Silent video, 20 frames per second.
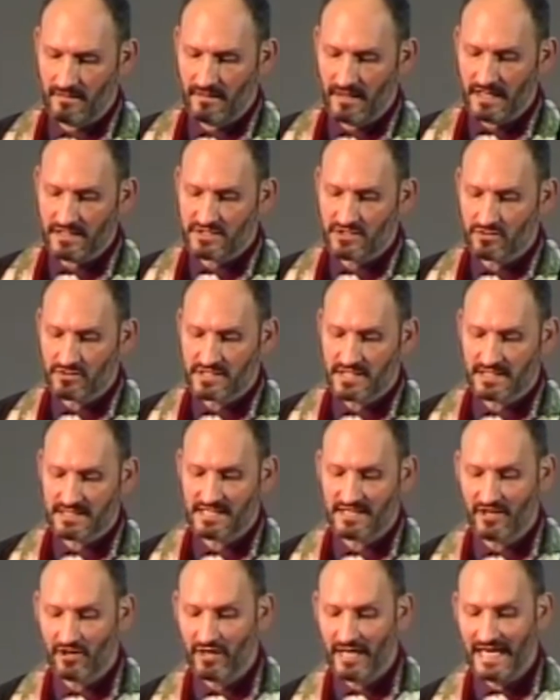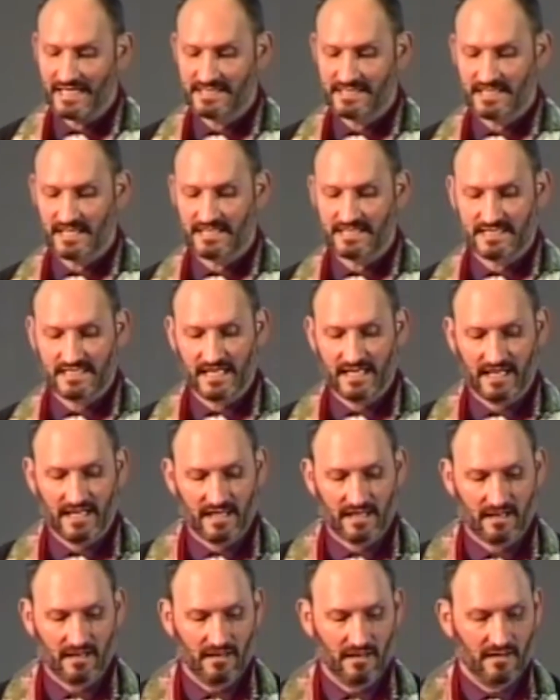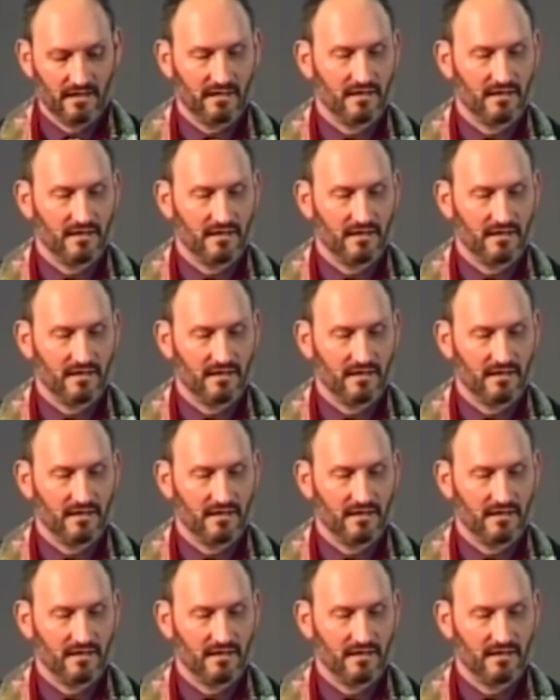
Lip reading: and so since they're not succeeding,